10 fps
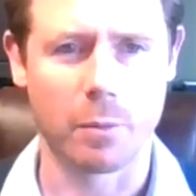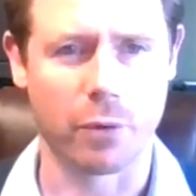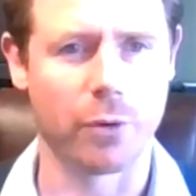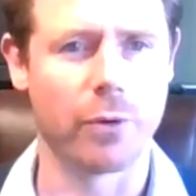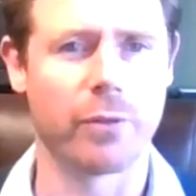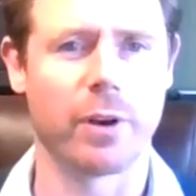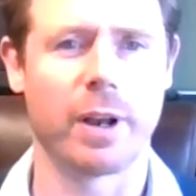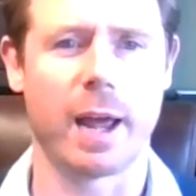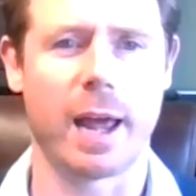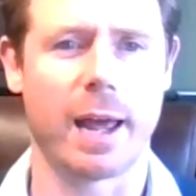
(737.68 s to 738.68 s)

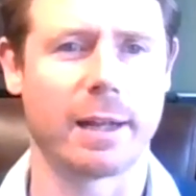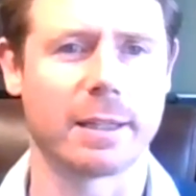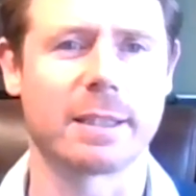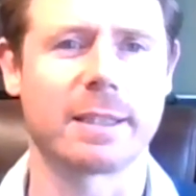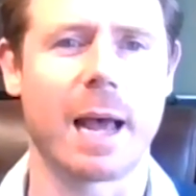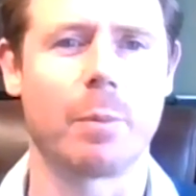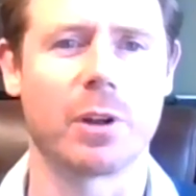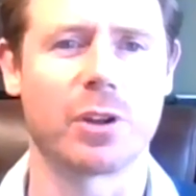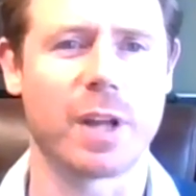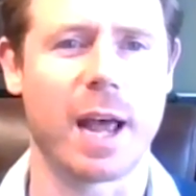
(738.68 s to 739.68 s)
proven and
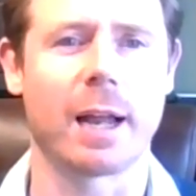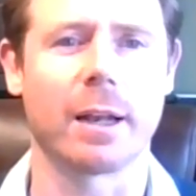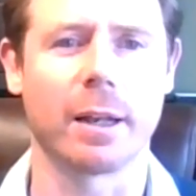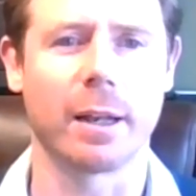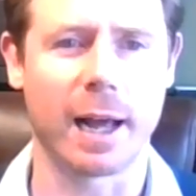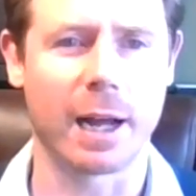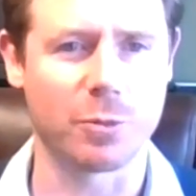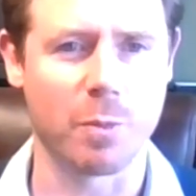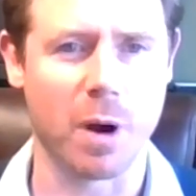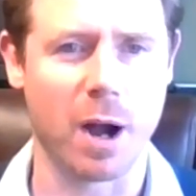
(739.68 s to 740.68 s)
established at
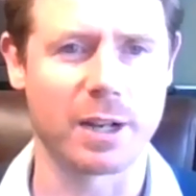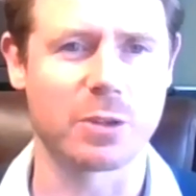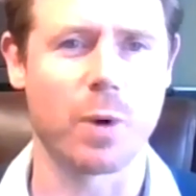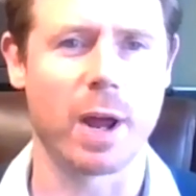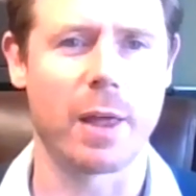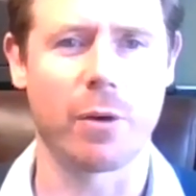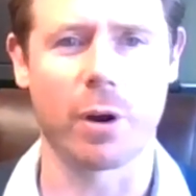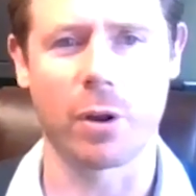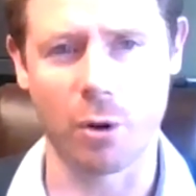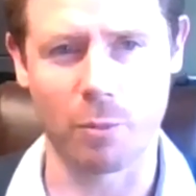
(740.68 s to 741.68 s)
large mines where there
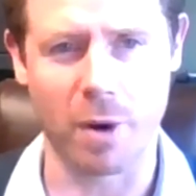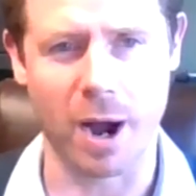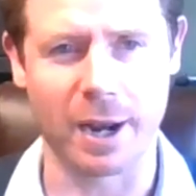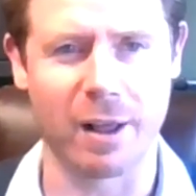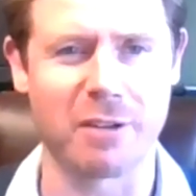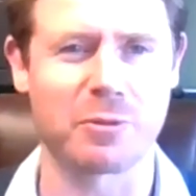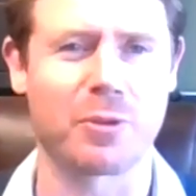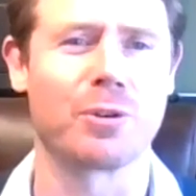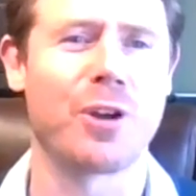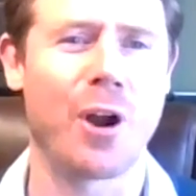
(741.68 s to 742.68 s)
are long mine lives, where
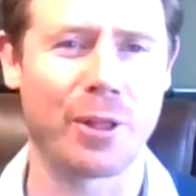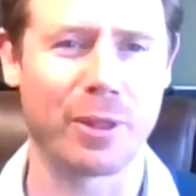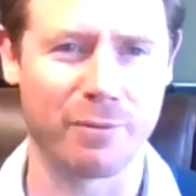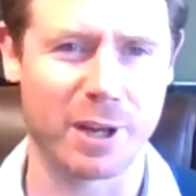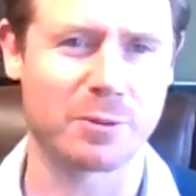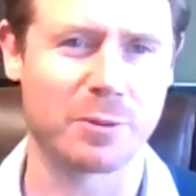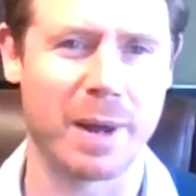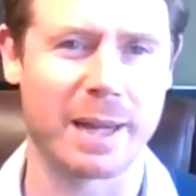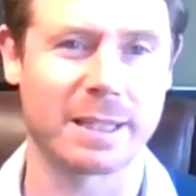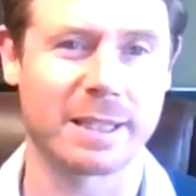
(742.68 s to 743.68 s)
the return of investment
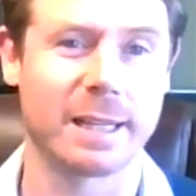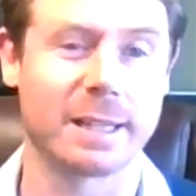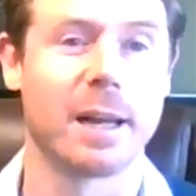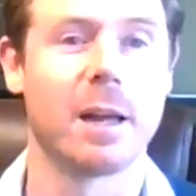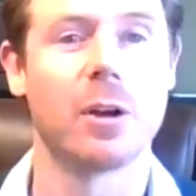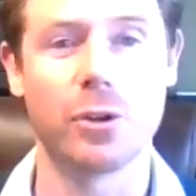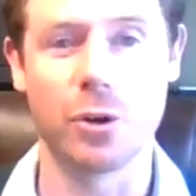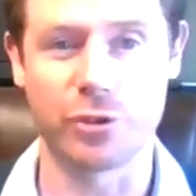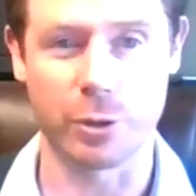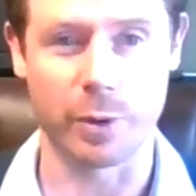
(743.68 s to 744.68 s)
makes sense,
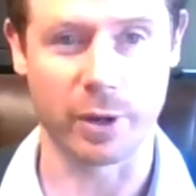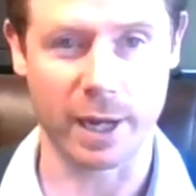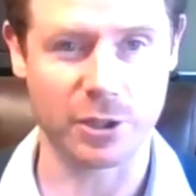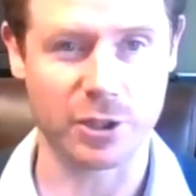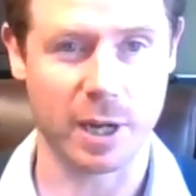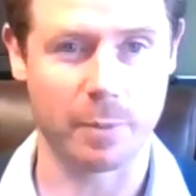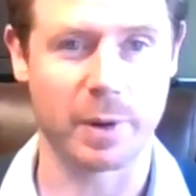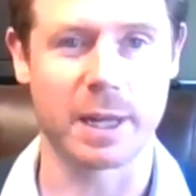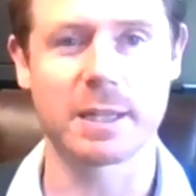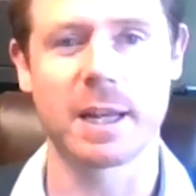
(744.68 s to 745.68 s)
usually with large
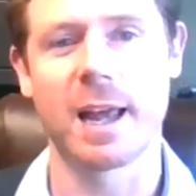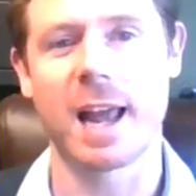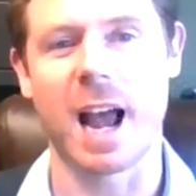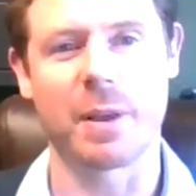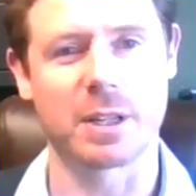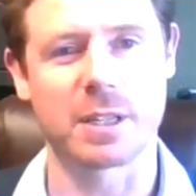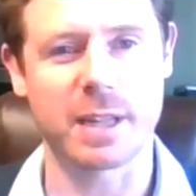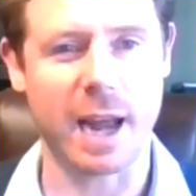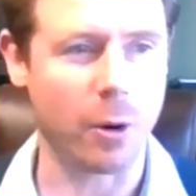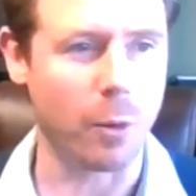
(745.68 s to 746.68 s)
companies, and then
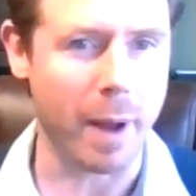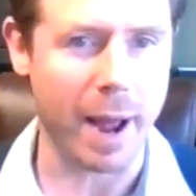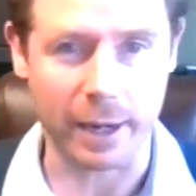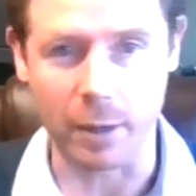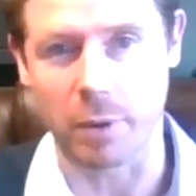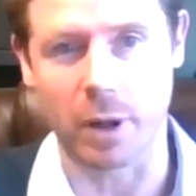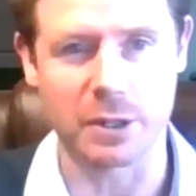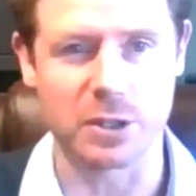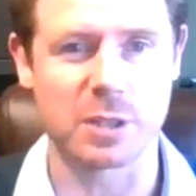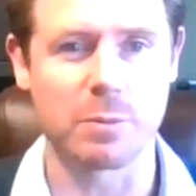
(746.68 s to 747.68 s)
scaled back and
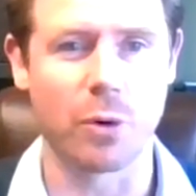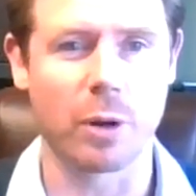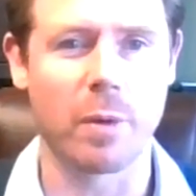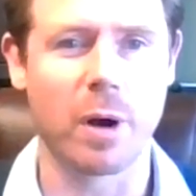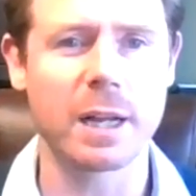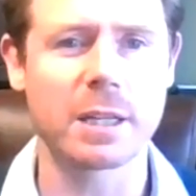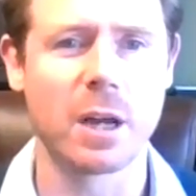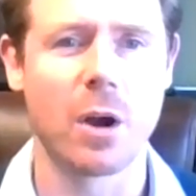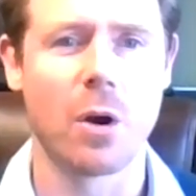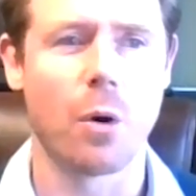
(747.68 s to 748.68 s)
applied to smaller mines?
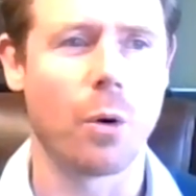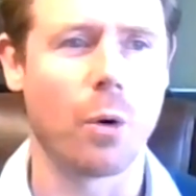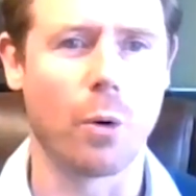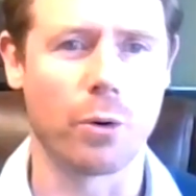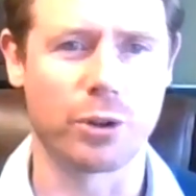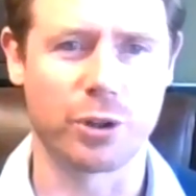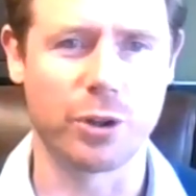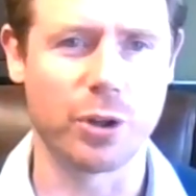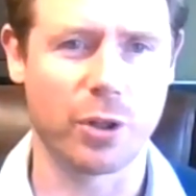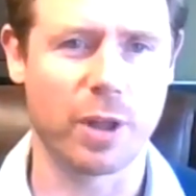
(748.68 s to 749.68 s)
Or do
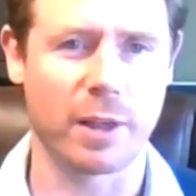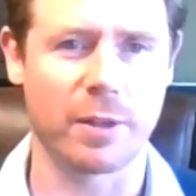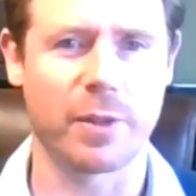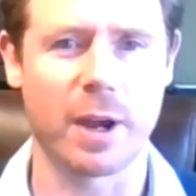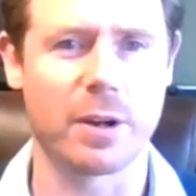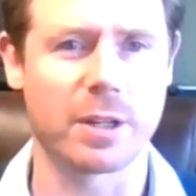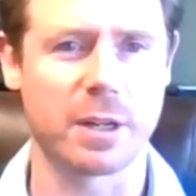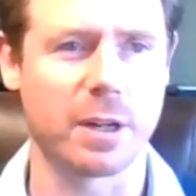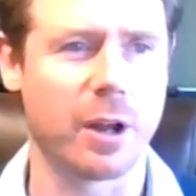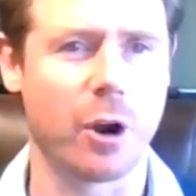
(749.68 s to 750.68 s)
you think that there's
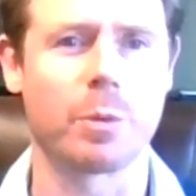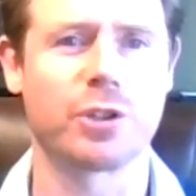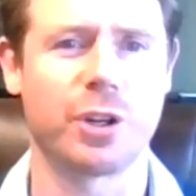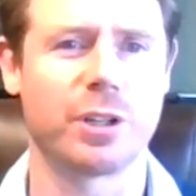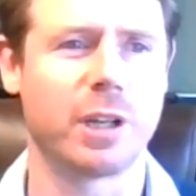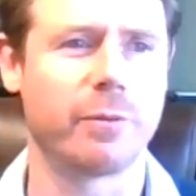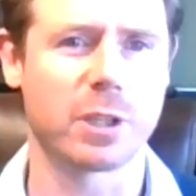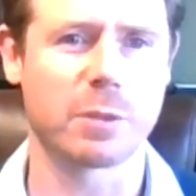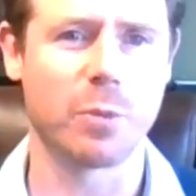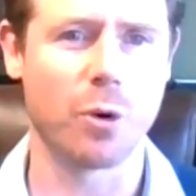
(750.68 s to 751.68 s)
an opportunity for
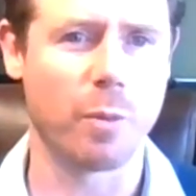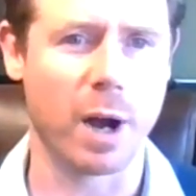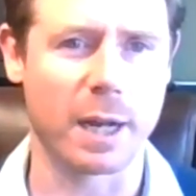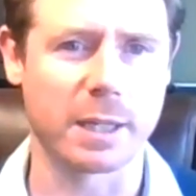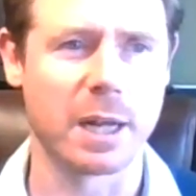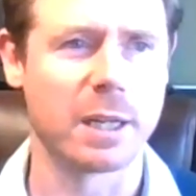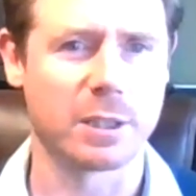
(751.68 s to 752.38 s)
small mines